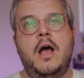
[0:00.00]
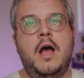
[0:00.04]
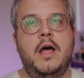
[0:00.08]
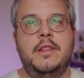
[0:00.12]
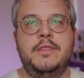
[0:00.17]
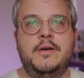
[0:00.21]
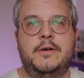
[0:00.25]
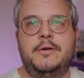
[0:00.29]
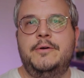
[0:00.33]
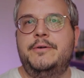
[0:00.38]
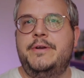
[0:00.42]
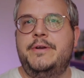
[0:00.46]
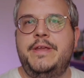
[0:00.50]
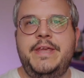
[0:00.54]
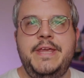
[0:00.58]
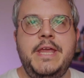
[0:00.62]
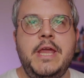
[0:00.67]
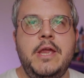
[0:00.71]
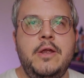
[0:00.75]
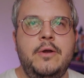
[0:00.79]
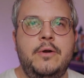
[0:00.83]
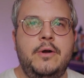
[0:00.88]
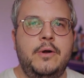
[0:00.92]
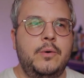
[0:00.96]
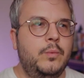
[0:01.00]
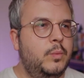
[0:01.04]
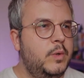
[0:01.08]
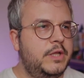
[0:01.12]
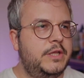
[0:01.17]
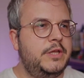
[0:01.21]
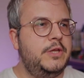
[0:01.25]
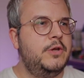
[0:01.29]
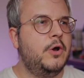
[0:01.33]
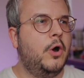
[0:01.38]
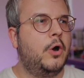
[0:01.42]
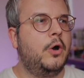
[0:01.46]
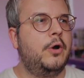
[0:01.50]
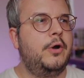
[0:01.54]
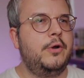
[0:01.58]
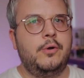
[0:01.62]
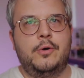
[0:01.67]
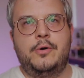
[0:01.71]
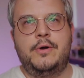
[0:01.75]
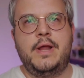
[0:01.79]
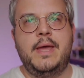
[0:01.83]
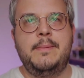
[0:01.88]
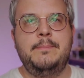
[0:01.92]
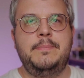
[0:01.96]
another year with Yarn
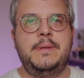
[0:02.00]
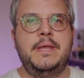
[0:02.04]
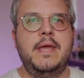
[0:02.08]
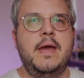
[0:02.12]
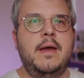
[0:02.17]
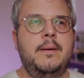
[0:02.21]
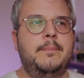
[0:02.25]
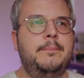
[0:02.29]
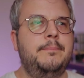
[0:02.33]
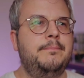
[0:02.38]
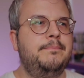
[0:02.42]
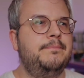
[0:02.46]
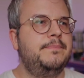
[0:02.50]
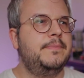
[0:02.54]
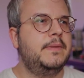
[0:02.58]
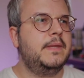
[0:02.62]
or NPM,